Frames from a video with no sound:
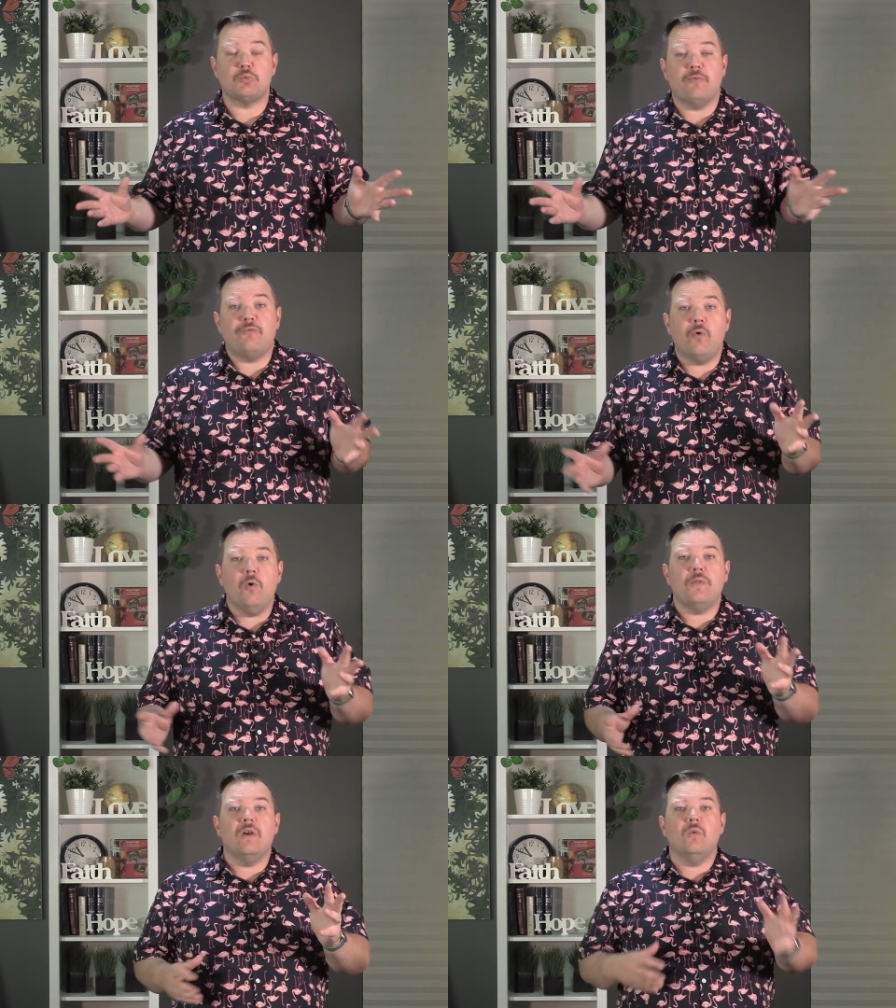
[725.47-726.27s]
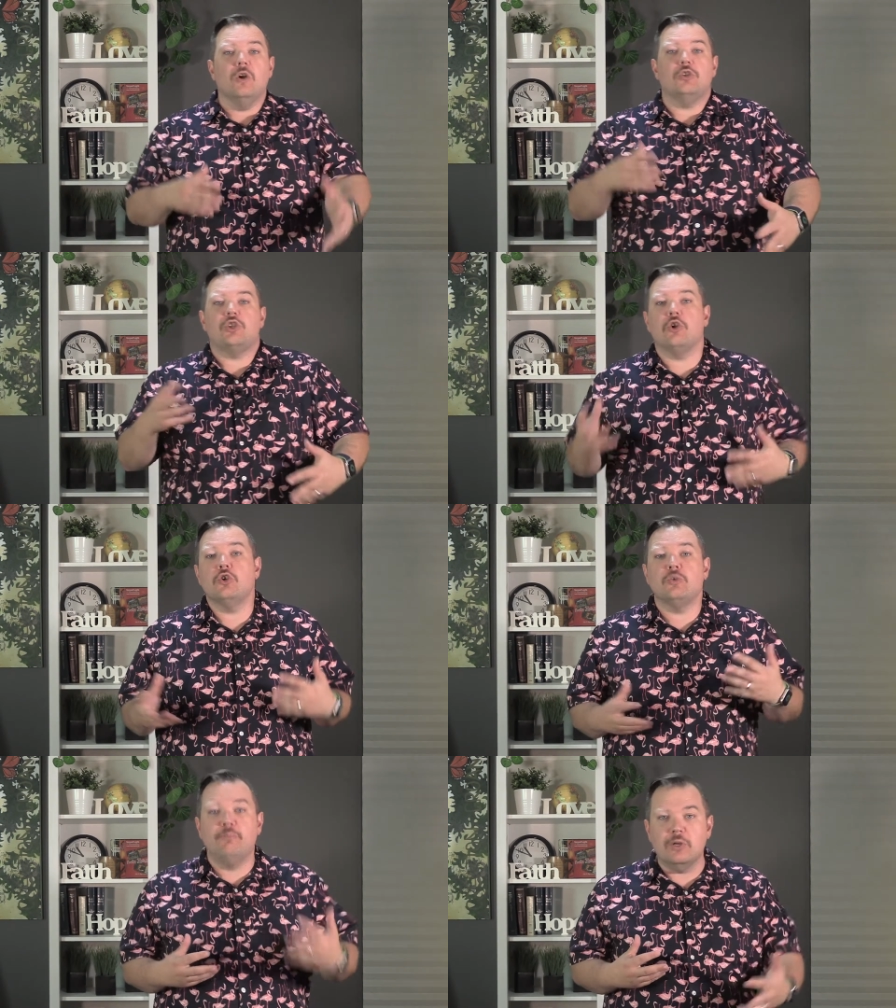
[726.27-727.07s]
before there were
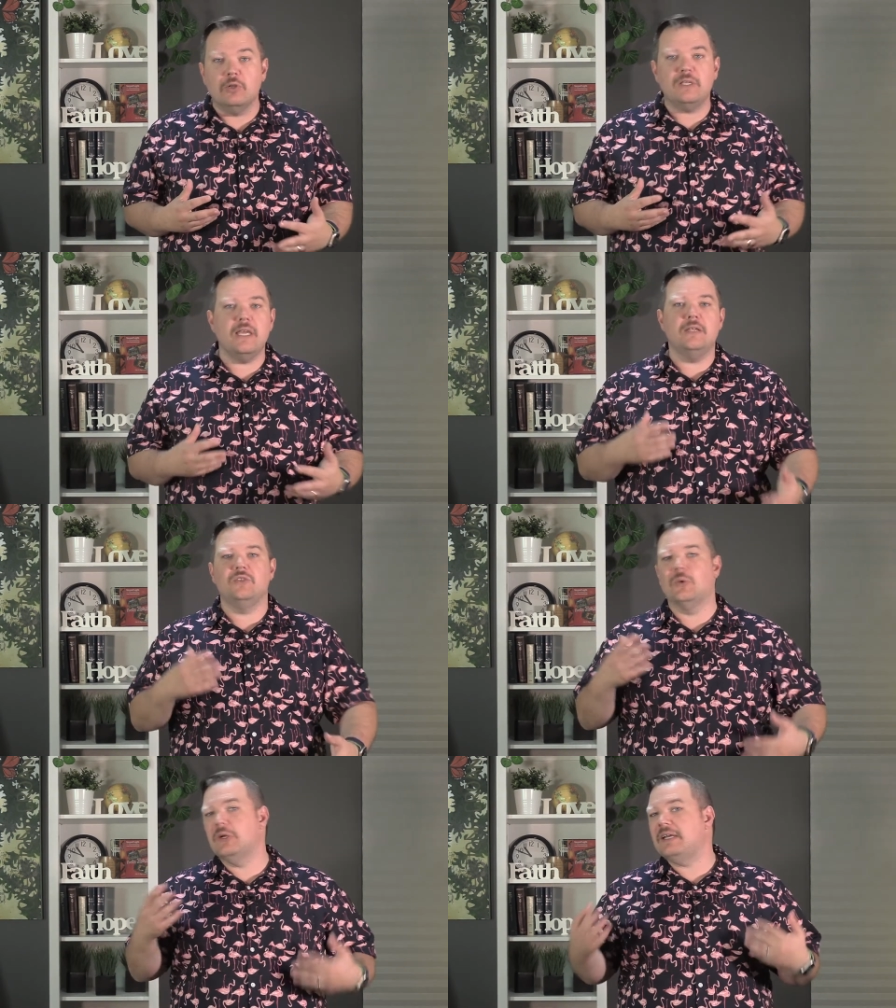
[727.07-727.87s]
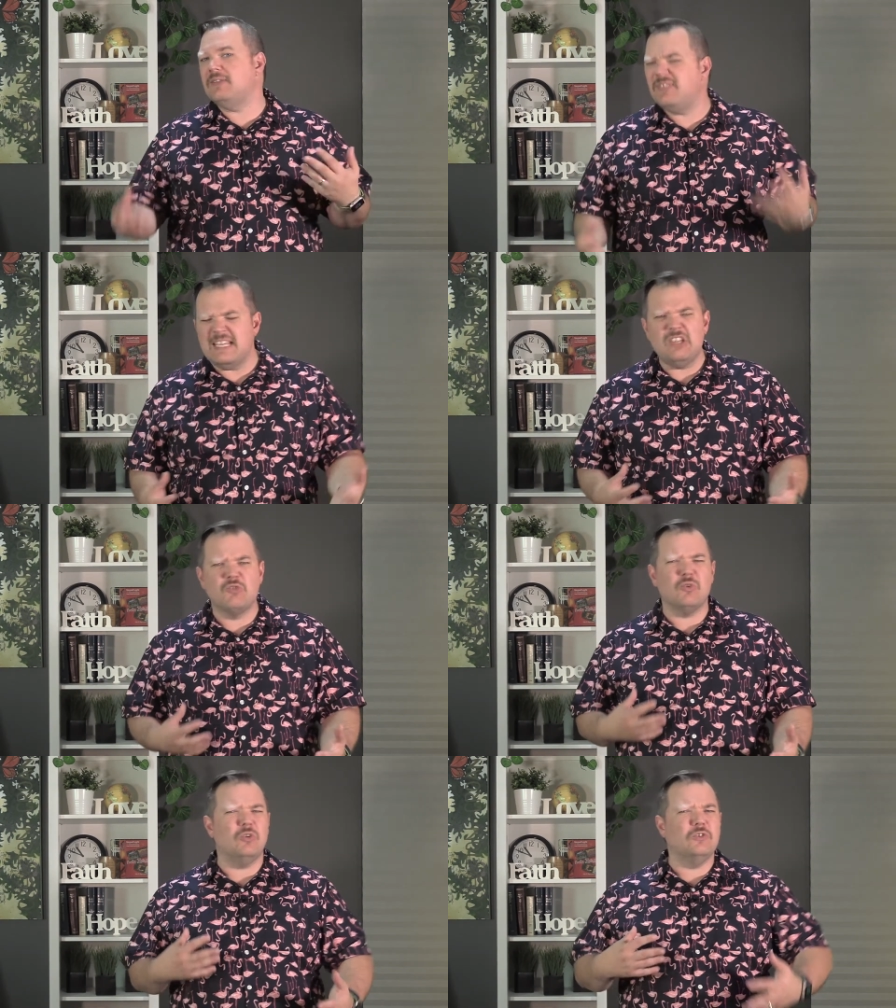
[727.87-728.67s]
church buildings or
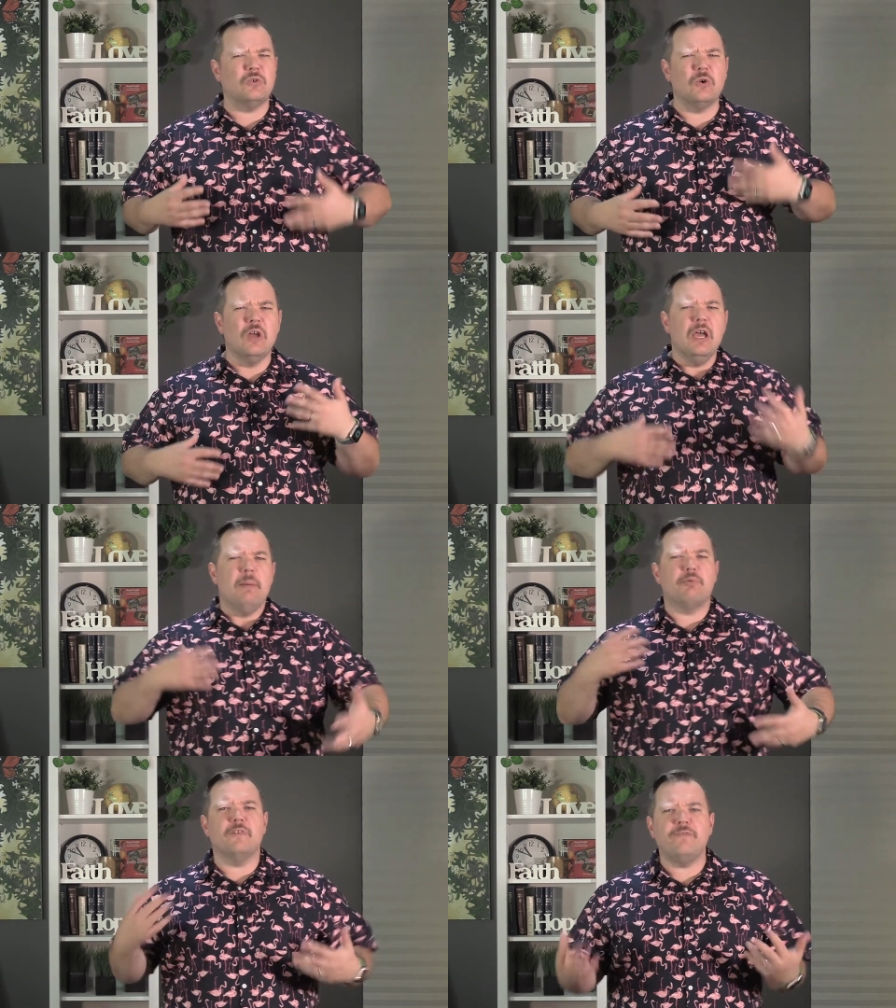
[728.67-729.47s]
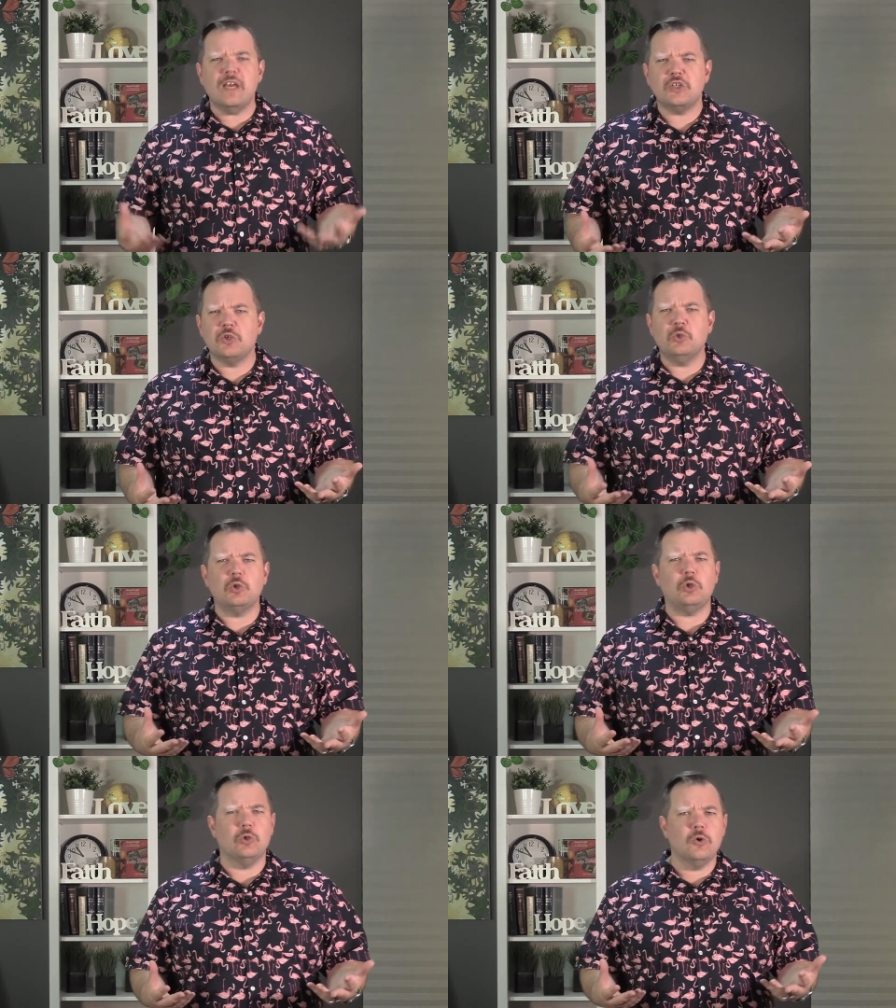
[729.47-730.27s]
cathedrals or professional
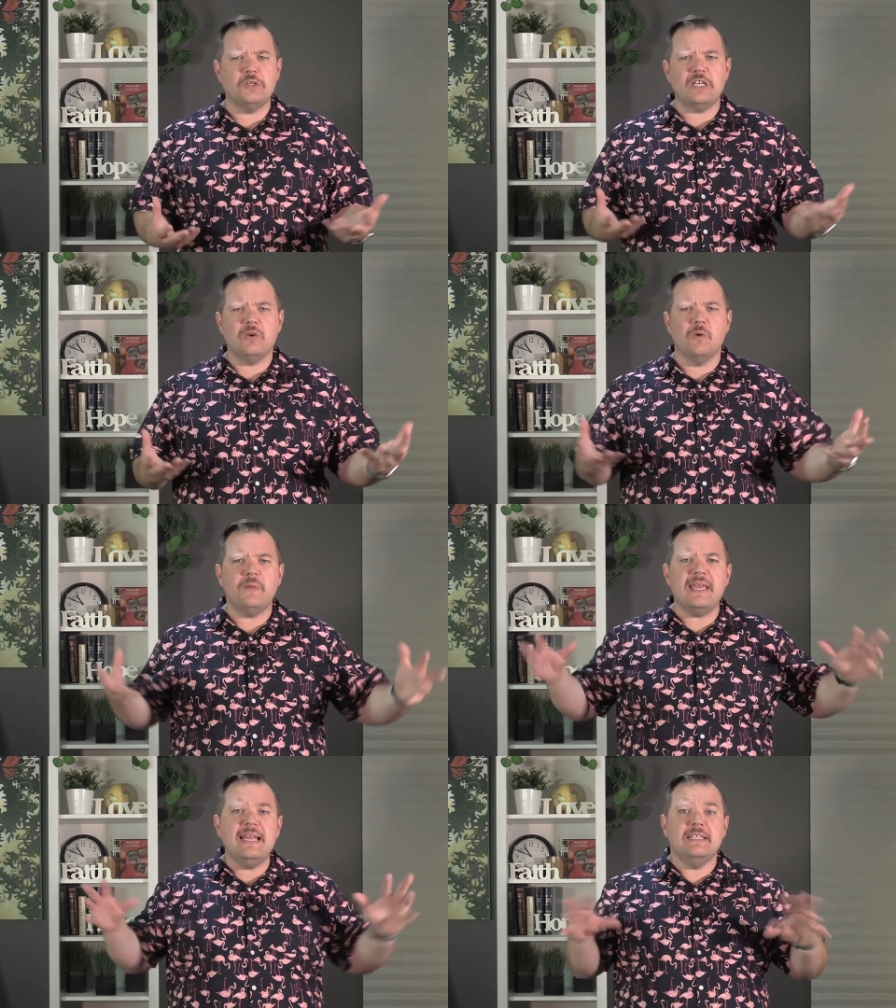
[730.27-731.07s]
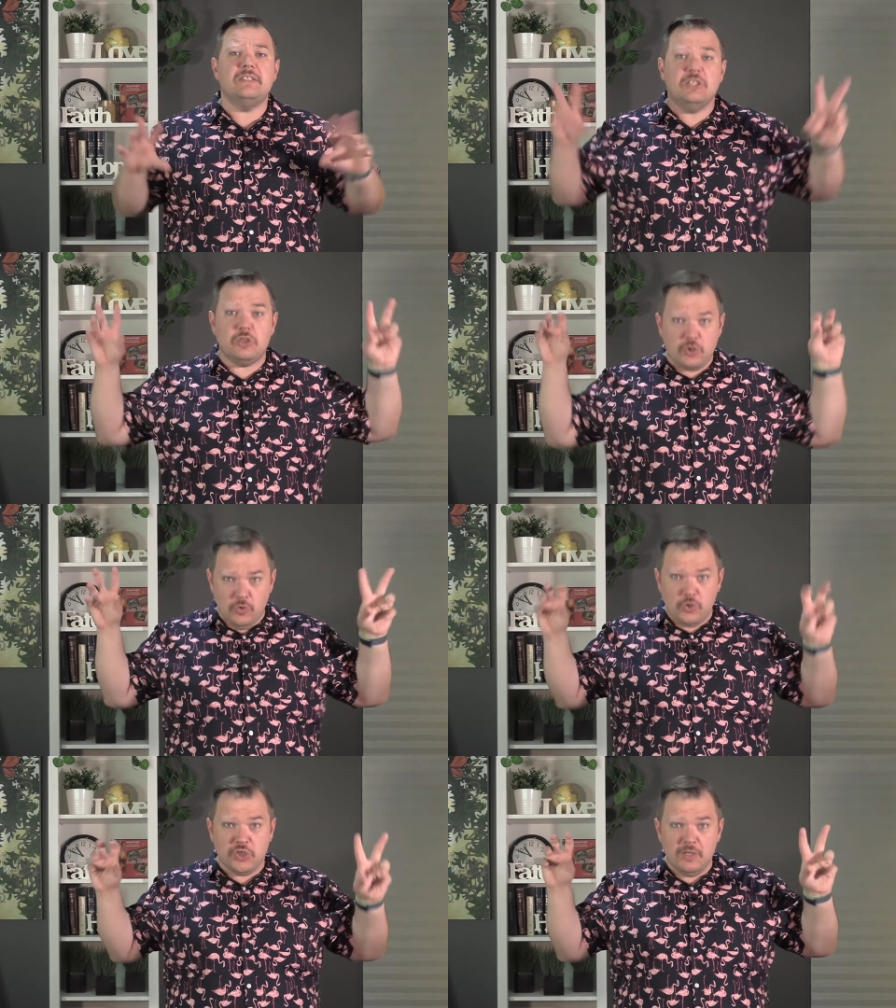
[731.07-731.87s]
clergy or the
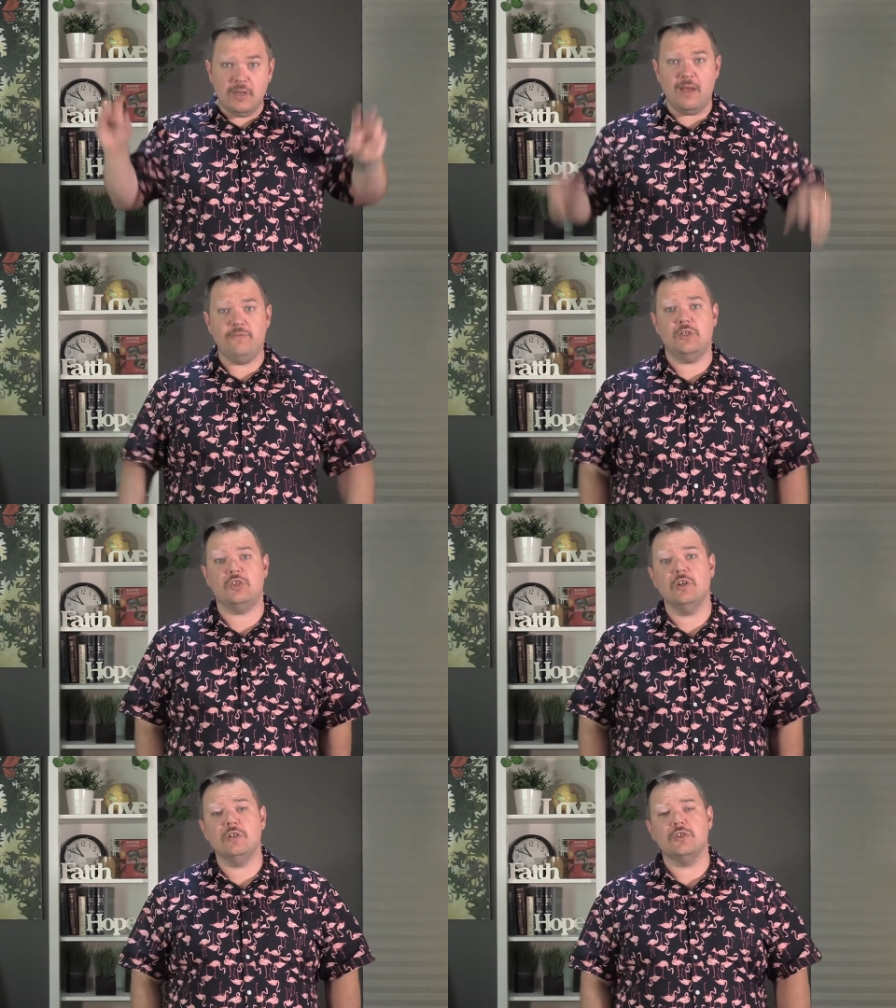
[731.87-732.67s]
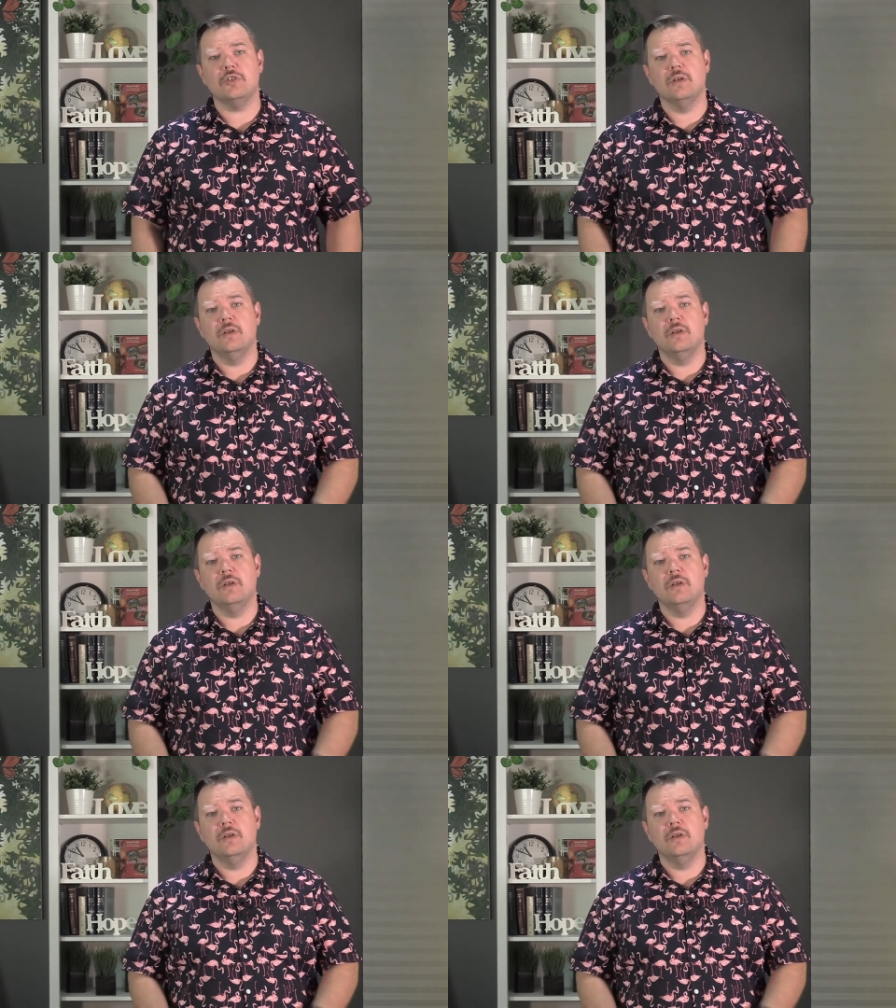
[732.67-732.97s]
institution of the church,